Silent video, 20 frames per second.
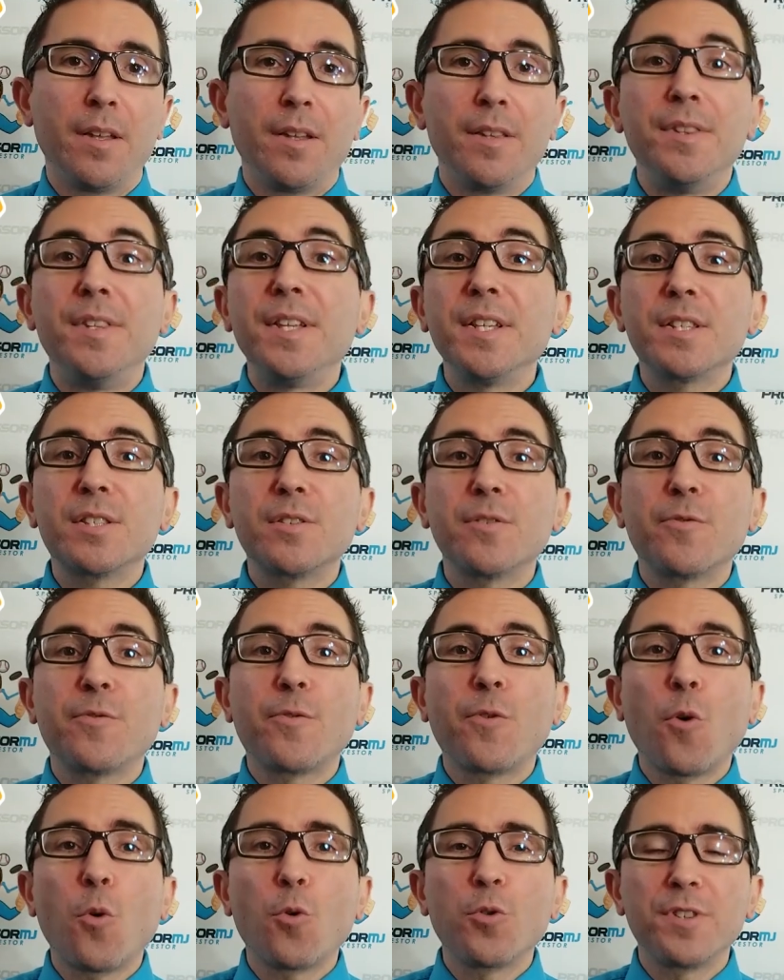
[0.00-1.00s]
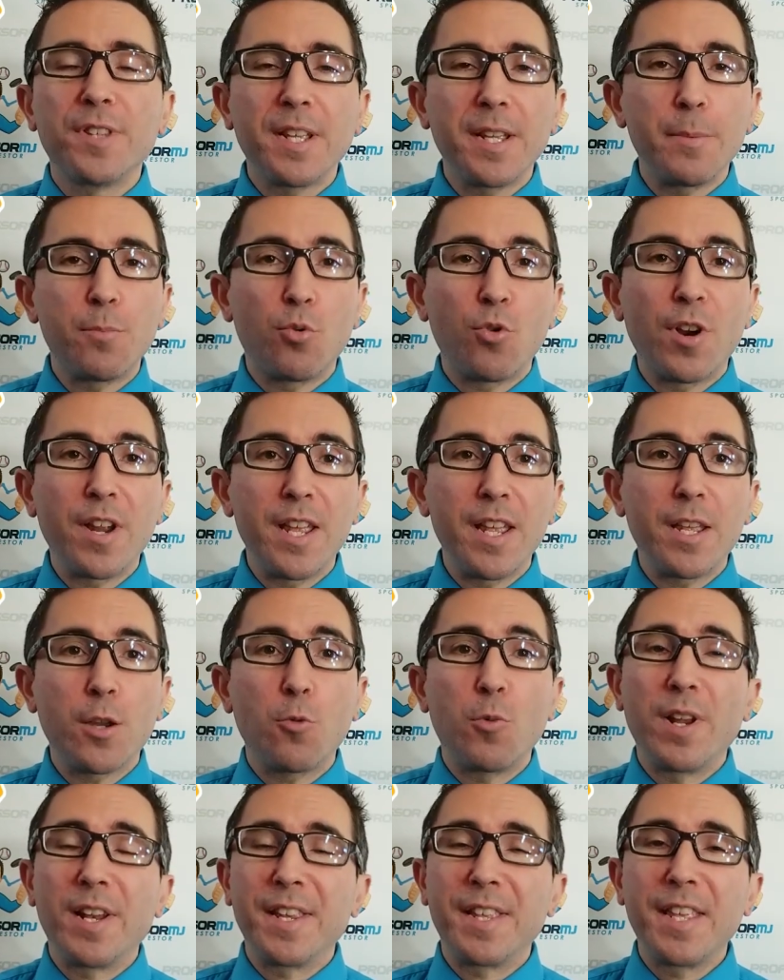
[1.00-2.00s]
This 4-day break
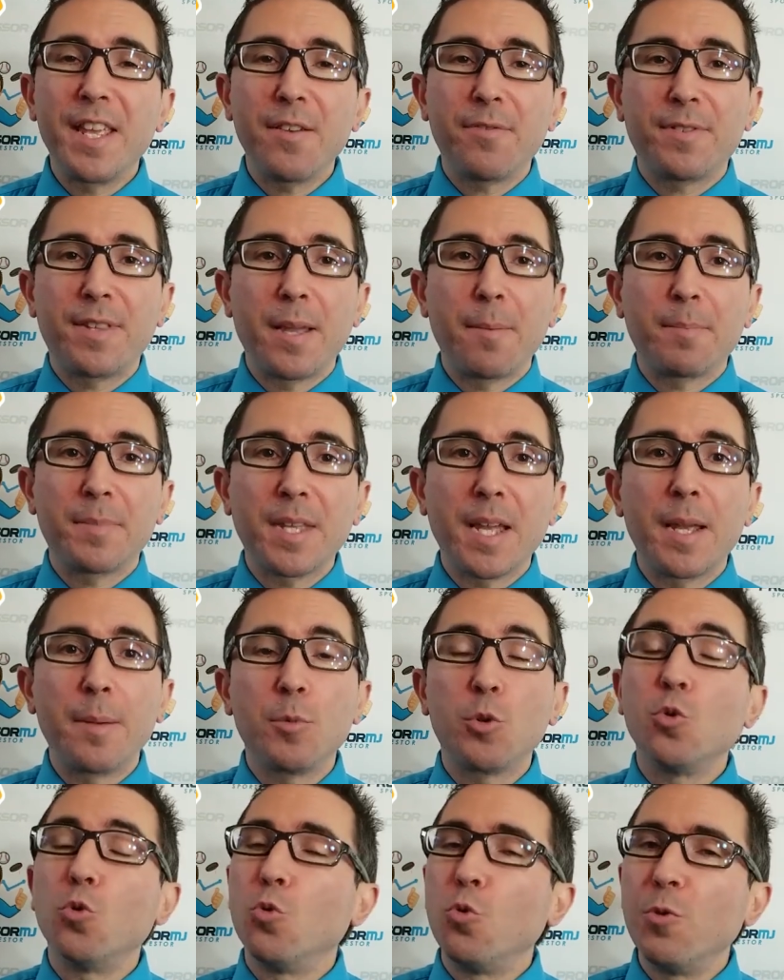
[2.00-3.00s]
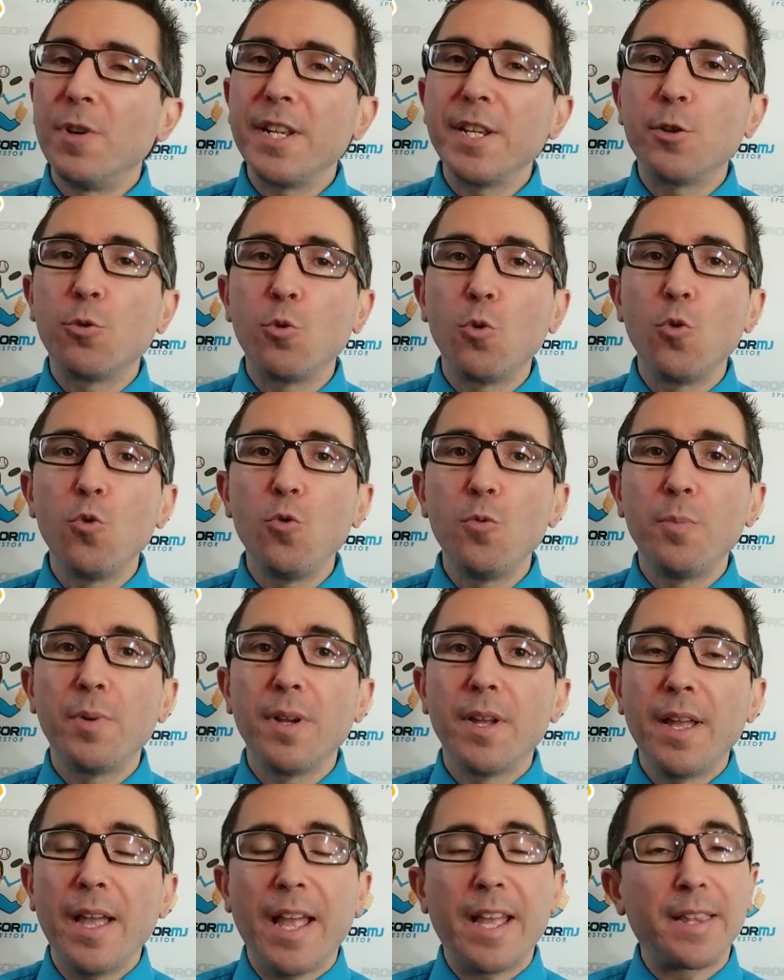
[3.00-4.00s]
will give them time to regroup
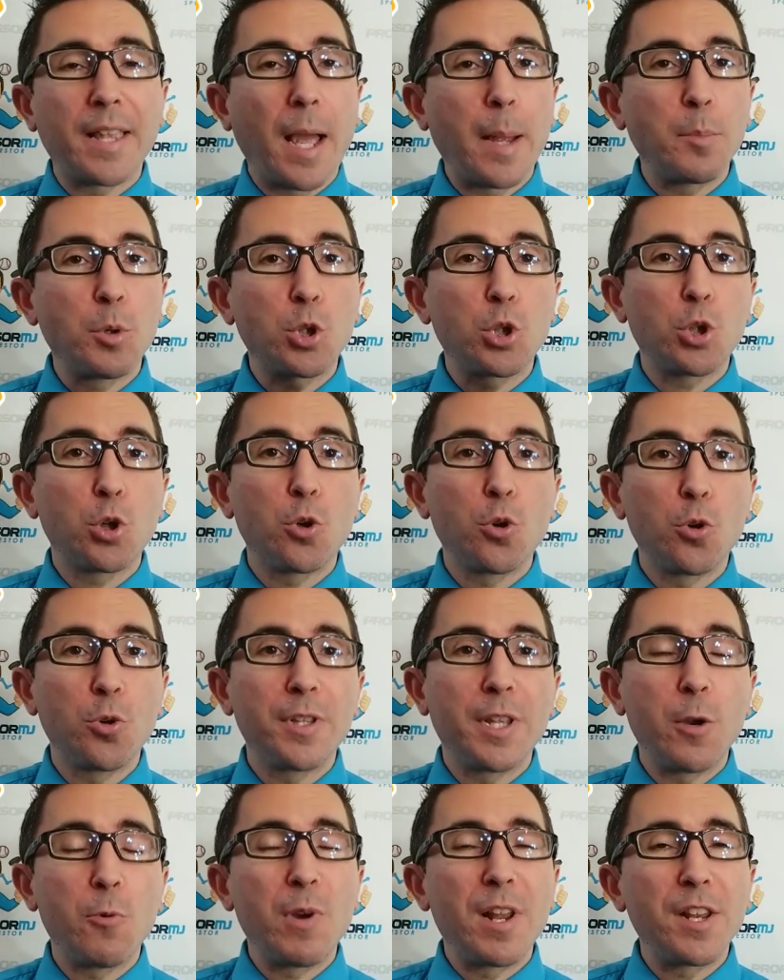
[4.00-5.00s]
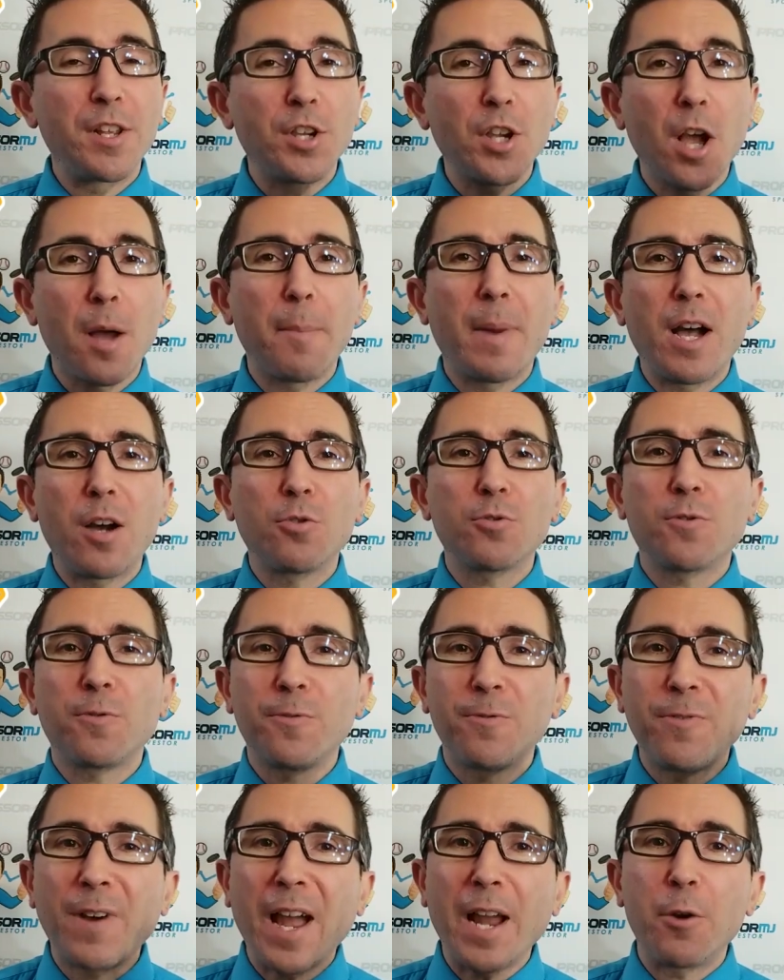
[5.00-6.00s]
and I'm sure they will come out
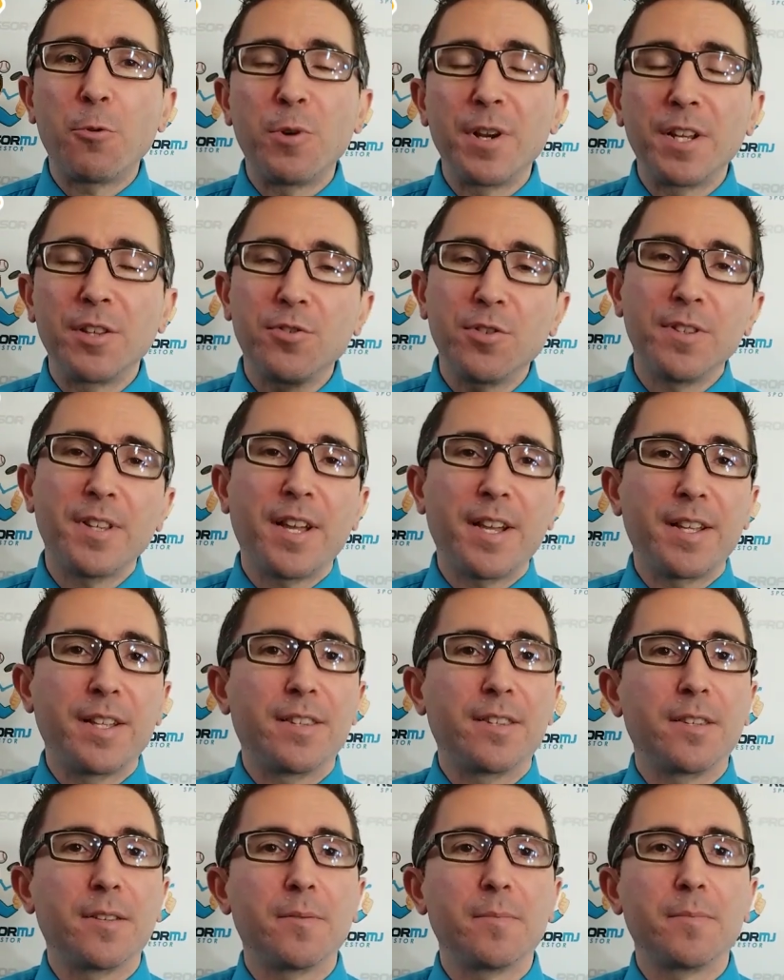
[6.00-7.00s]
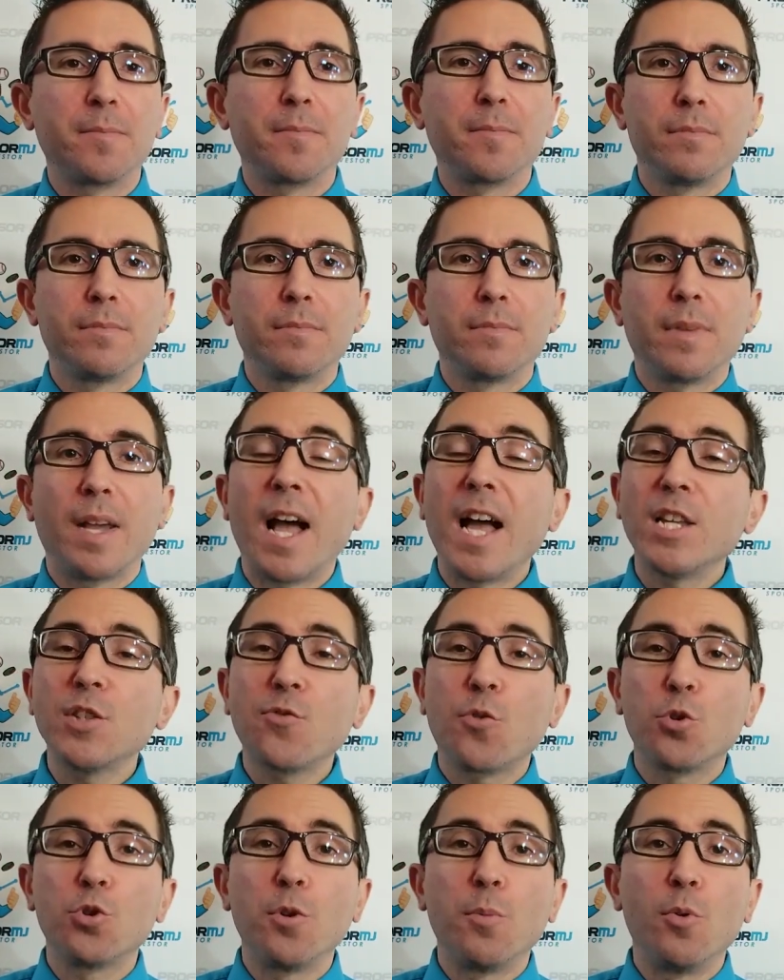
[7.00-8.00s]
firing tonight. As
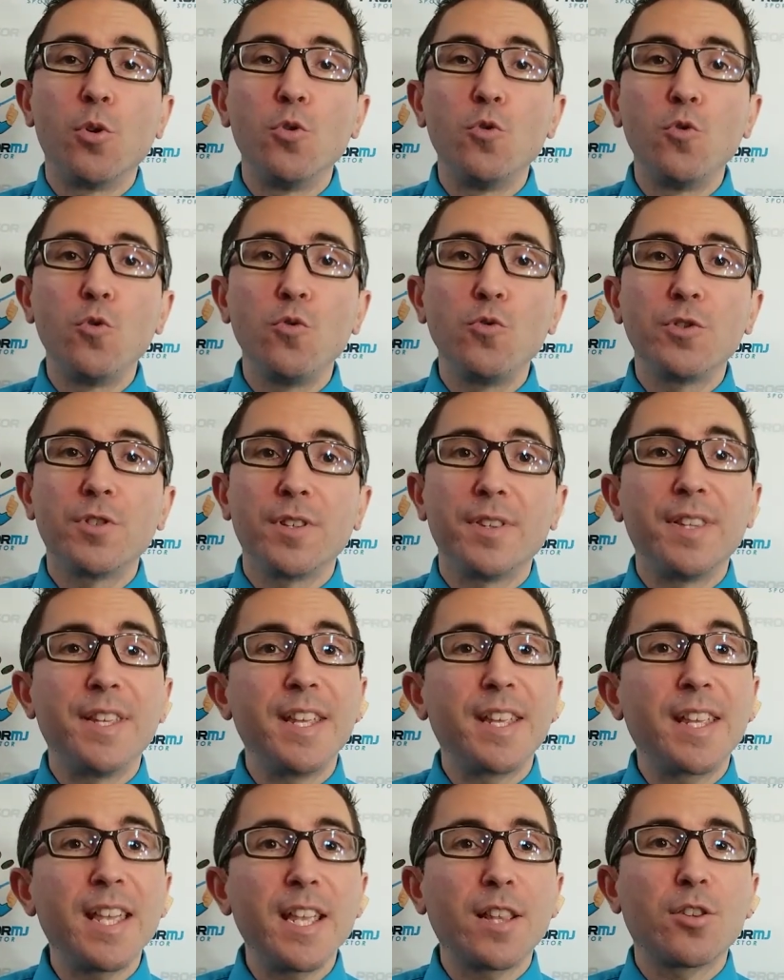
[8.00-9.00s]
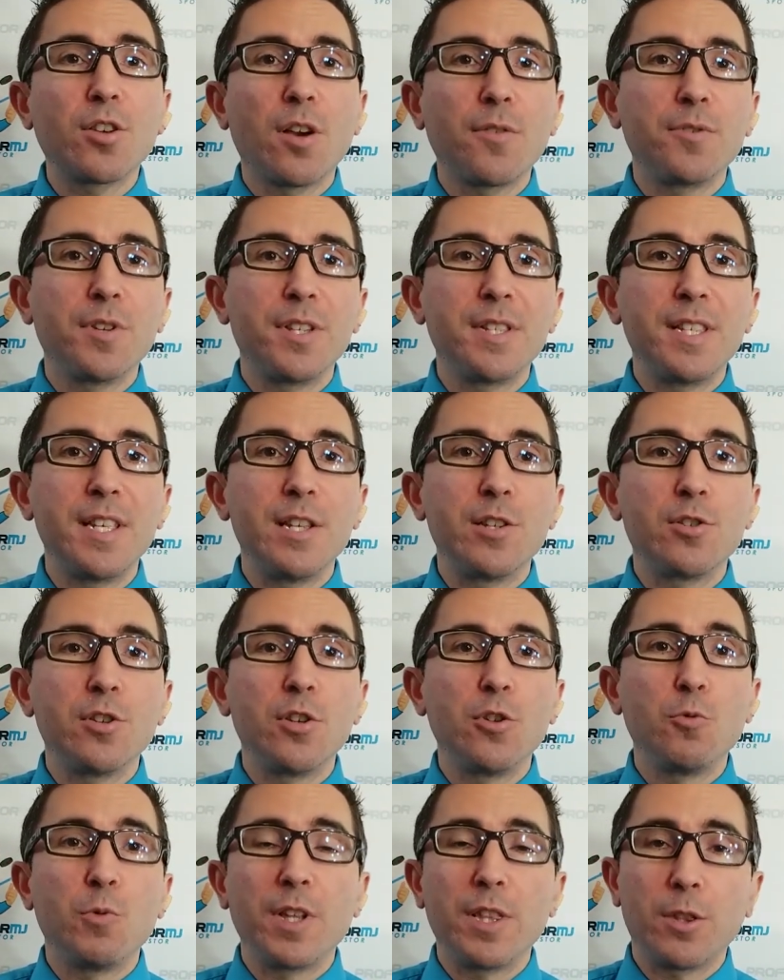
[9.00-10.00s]
for the Blues, they kicked off the
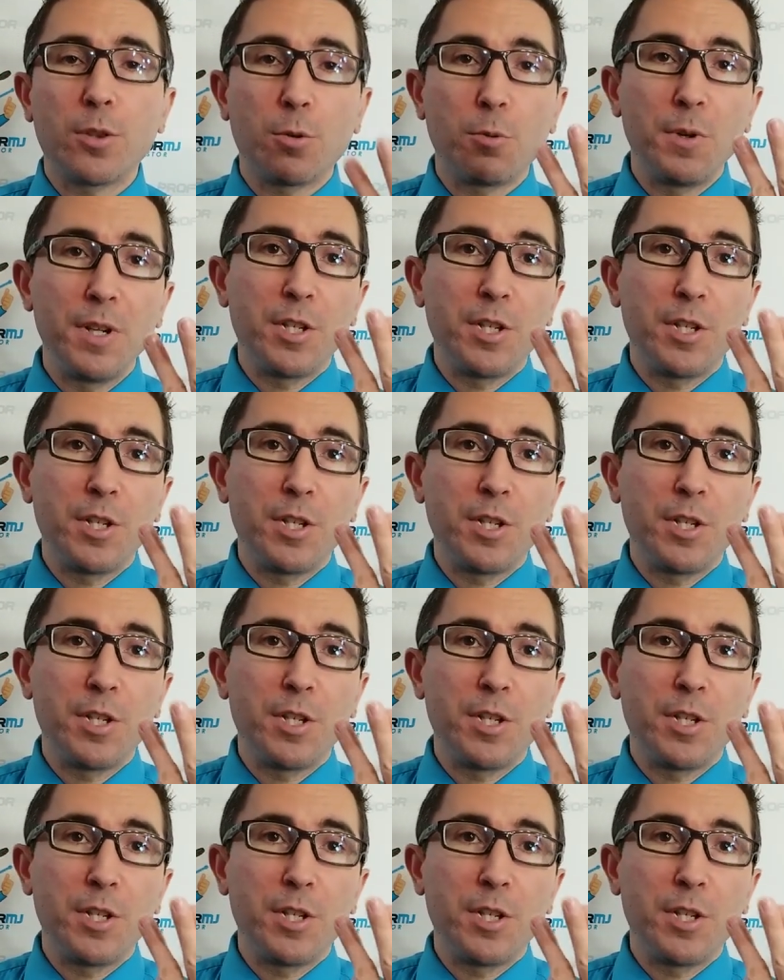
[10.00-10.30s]
season with 3